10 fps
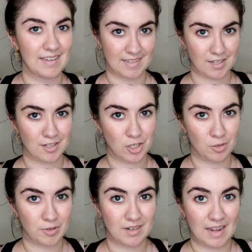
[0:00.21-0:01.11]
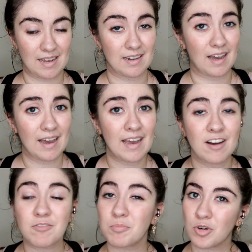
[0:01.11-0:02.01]
It's October and I
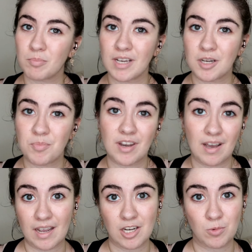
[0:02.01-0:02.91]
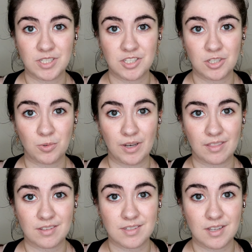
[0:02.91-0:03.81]
have more makeup than I know what to do with,
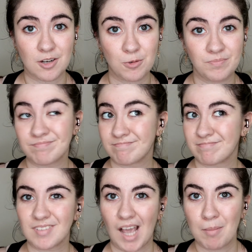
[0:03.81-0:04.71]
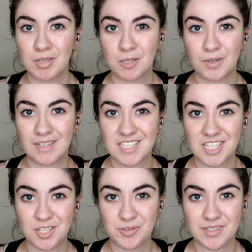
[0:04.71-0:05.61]
so I'm gonna put it to
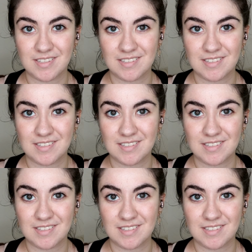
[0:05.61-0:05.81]
use.